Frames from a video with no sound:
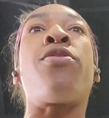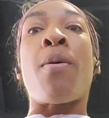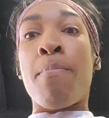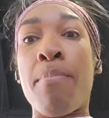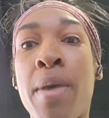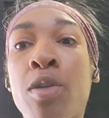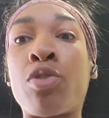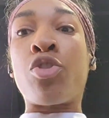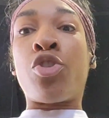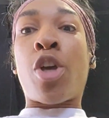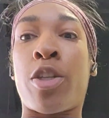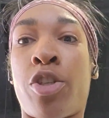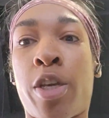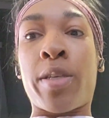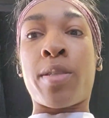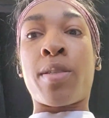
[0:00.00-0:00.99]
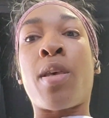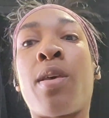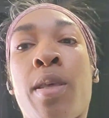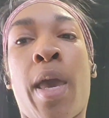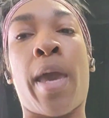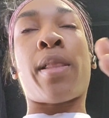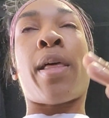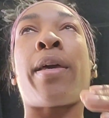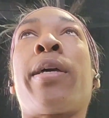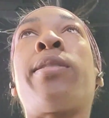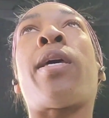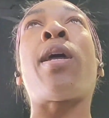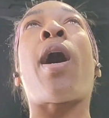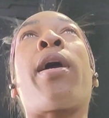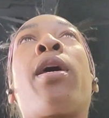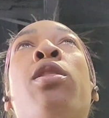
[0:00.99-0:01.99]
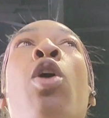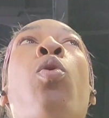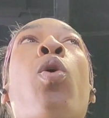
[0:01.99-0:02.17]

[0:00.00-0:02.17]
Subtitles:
the middle judges. Okay, like I said, high and low